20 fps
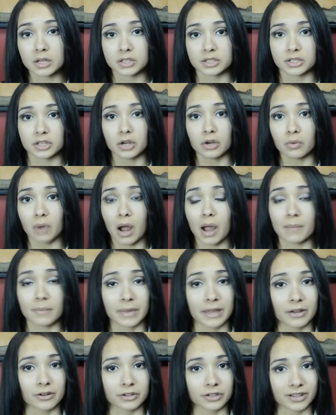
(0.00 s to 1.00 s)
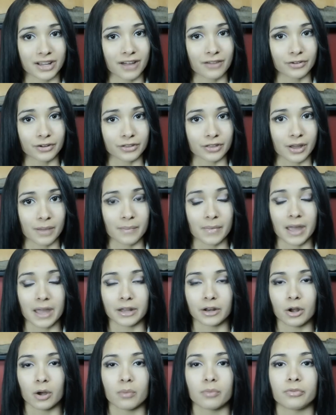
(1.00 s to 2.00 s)
So I'm here to cover them,
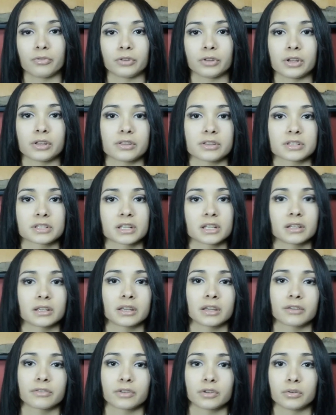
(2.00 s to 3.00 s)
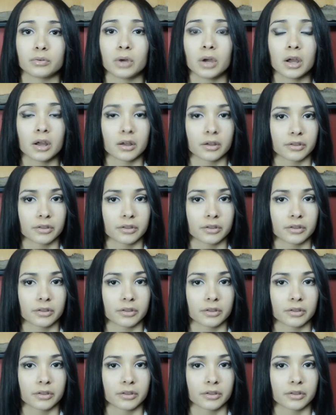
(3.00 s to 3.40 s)
and hopefully this can give you